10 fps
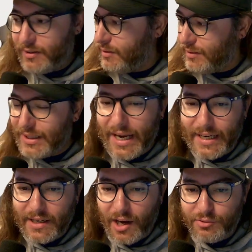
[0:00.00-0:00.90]

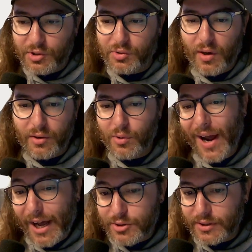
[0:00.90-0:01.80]
letting off the throttle
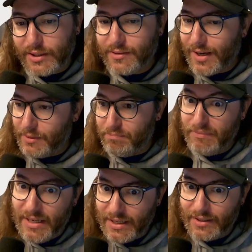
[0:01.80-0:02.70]
gradually, not
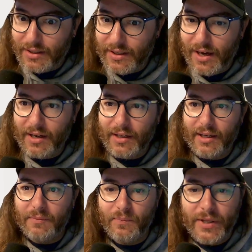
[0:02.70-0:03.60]
immediately cutting
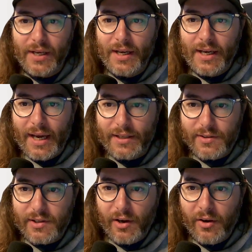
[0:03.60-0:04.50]
it. And
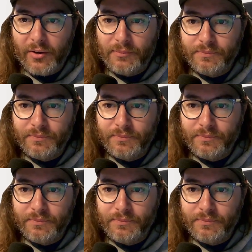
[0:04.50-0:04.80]
so